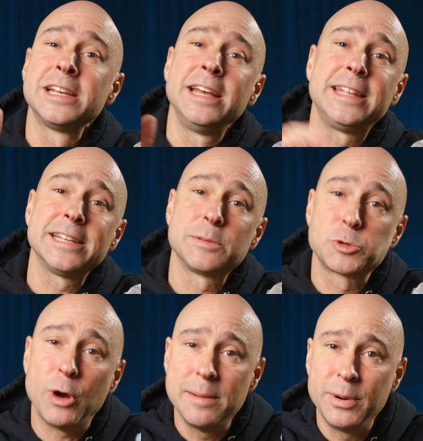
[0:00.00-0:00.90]
hit that
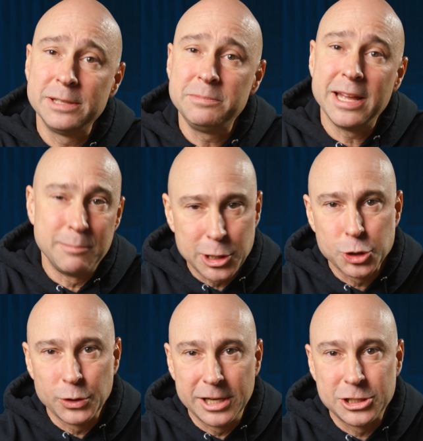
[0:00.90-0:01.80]
subscribe button and make
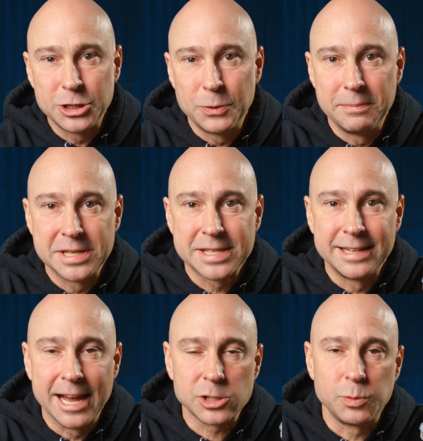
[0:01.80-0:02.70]
sure that you don't miss
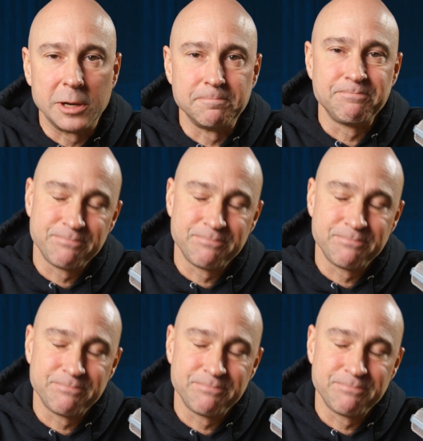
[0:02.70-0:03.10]
the next one.